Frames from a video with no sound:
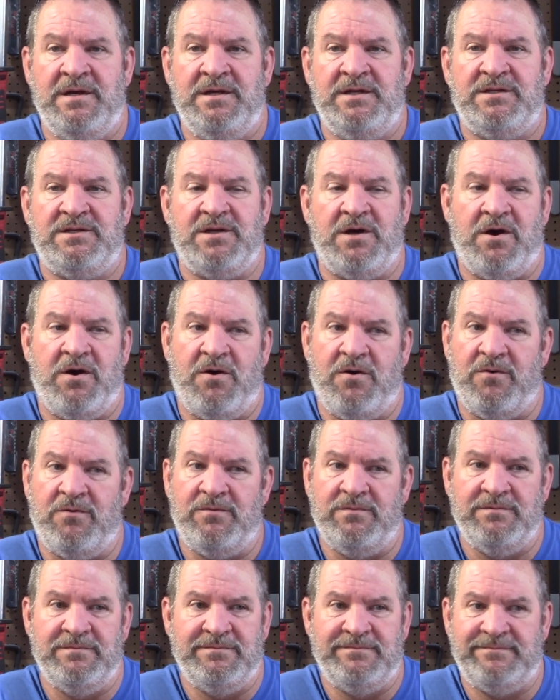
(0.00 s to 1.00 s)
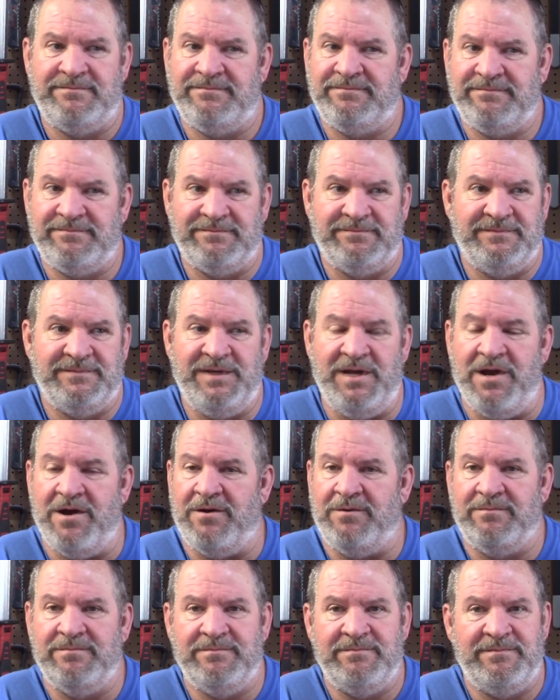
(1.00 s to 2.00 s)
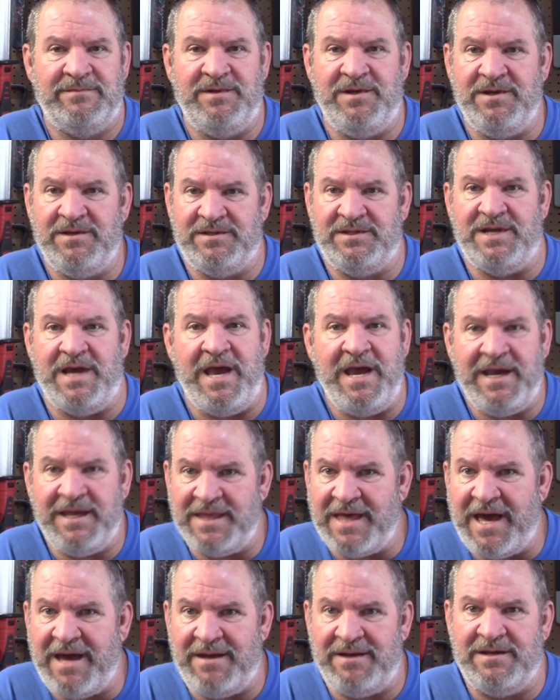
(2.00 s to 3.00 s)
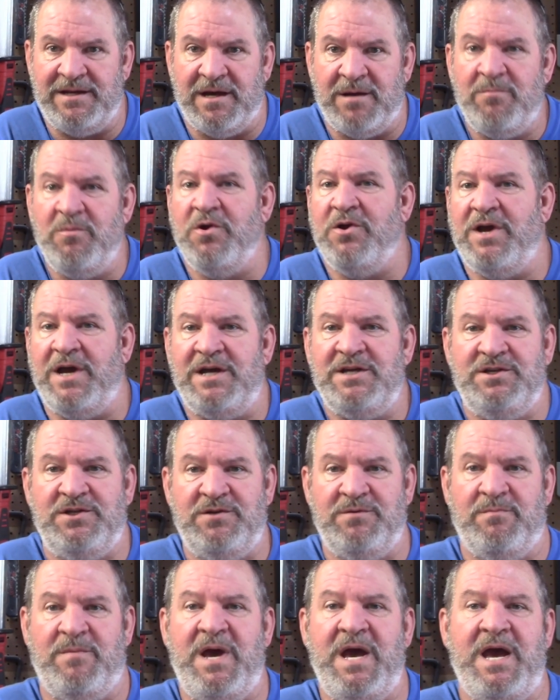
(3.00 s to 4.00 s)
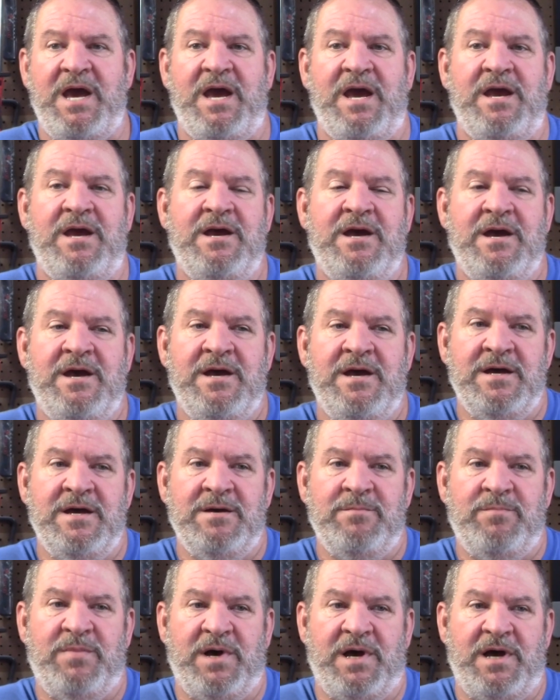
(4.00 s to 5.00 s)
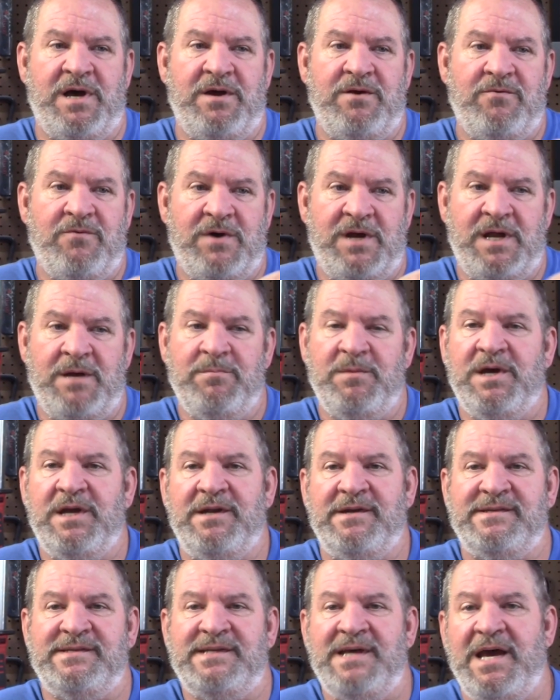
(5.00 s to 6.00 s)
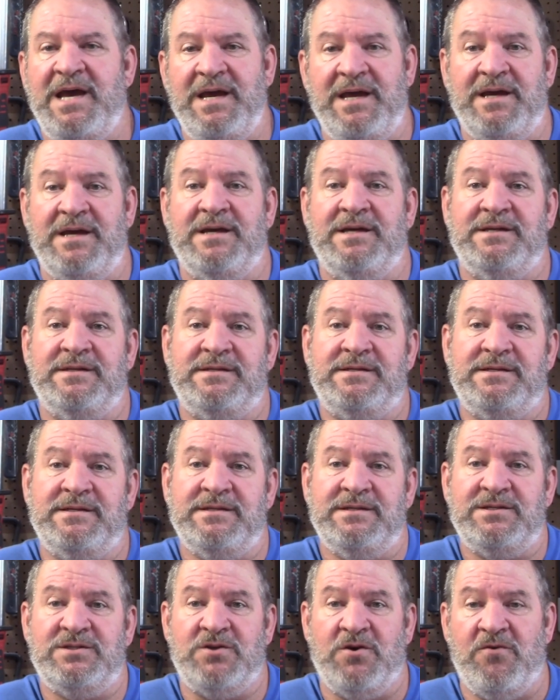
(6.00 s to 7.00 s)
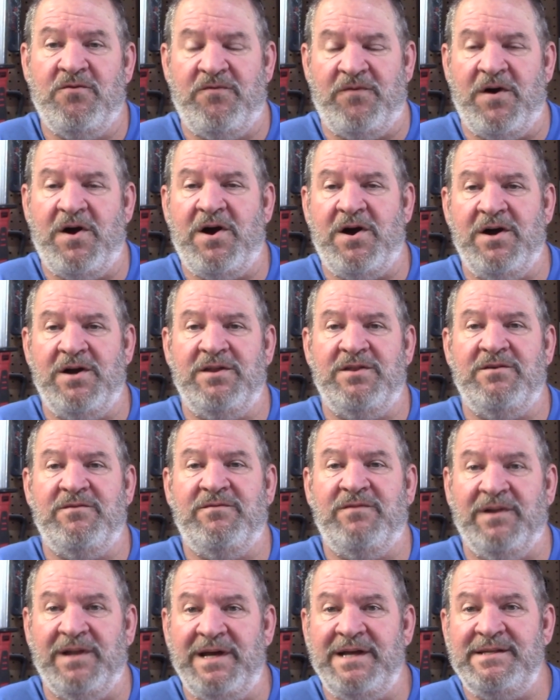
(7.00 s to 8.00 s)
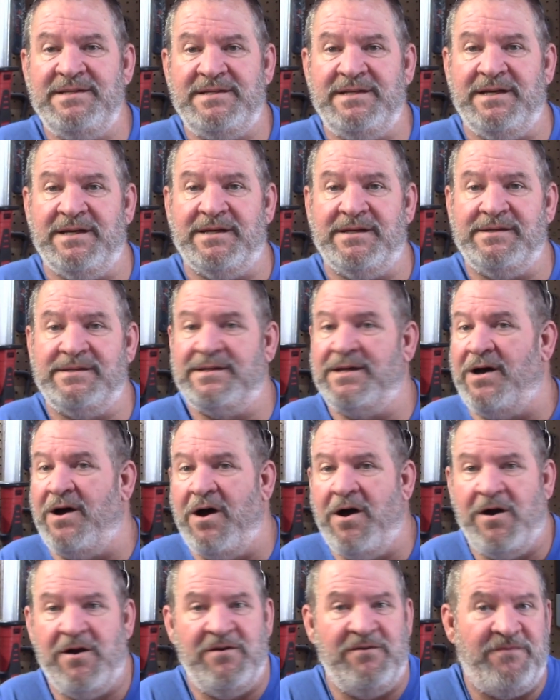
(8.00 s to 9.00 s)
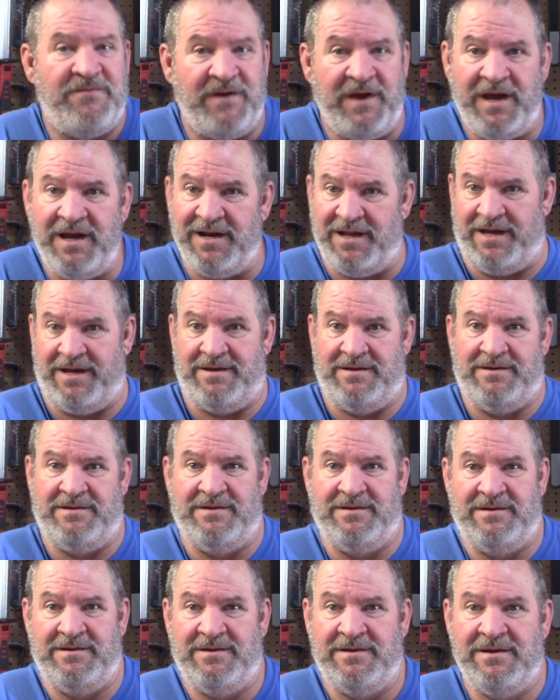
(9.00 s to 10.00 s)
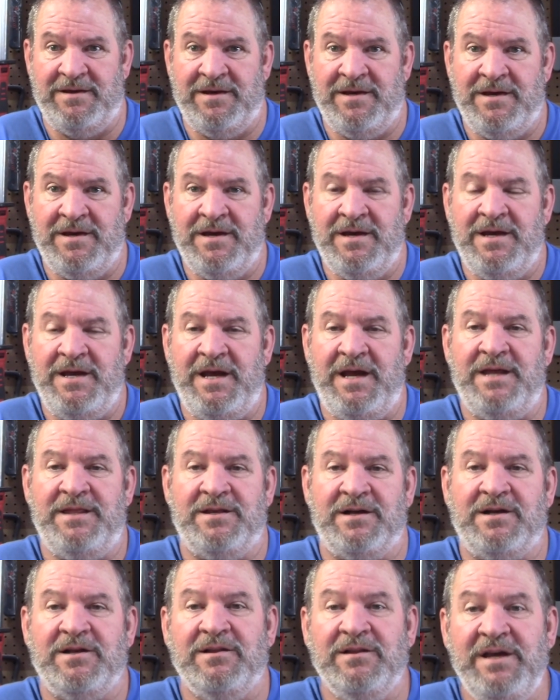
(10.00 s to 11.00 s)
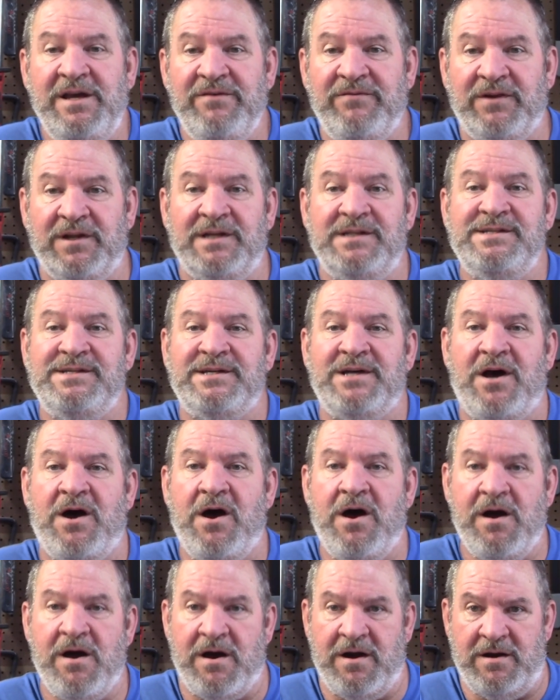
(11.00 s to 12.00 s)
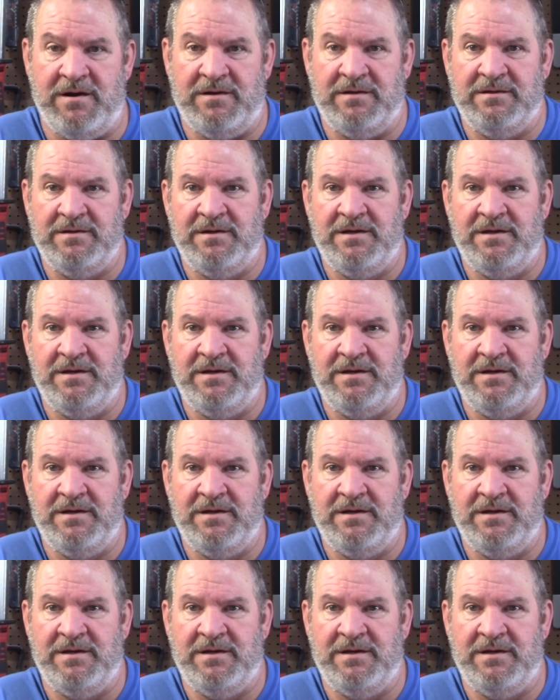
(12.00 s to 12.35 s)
So, you know, you take that number as you may, but what I'm going to say is, so far, the Valencias aren't failing. And the Clevelands are.